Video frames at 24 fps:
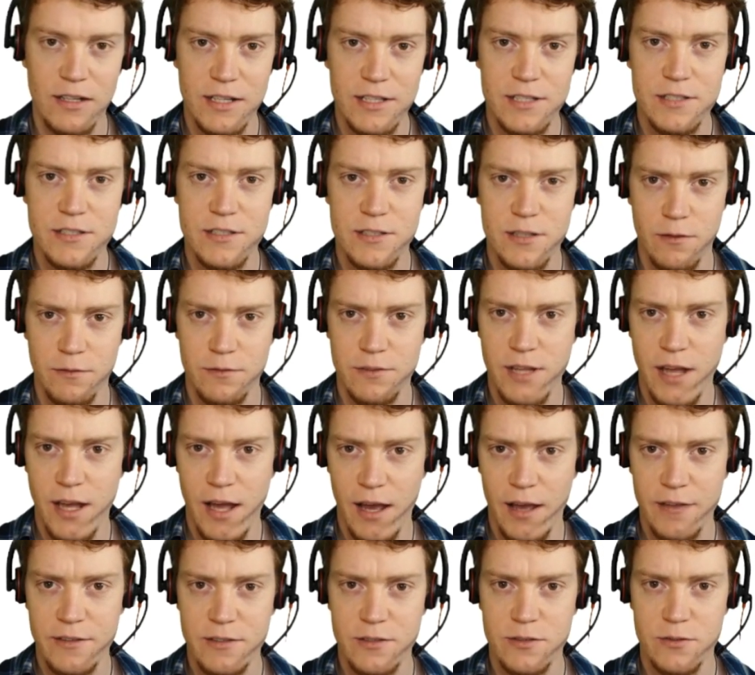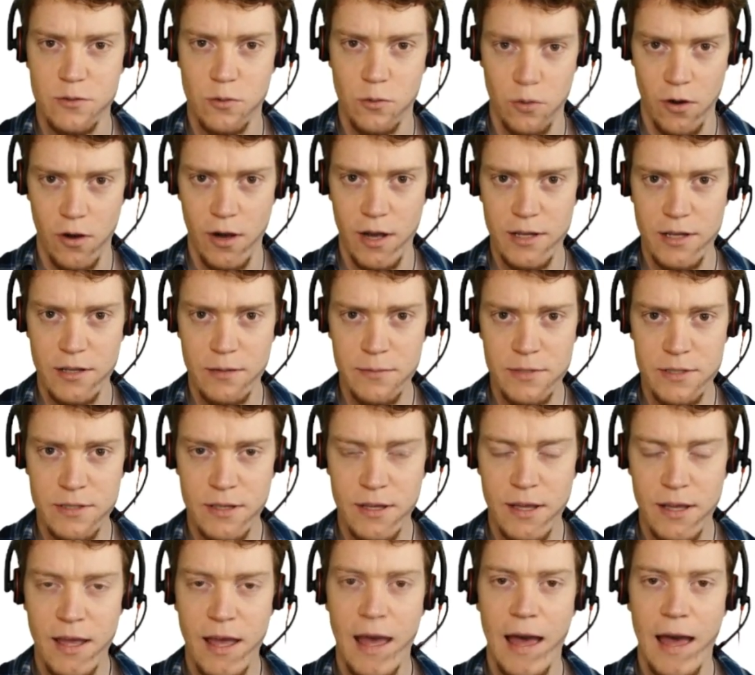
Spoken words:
lists of tasks or items,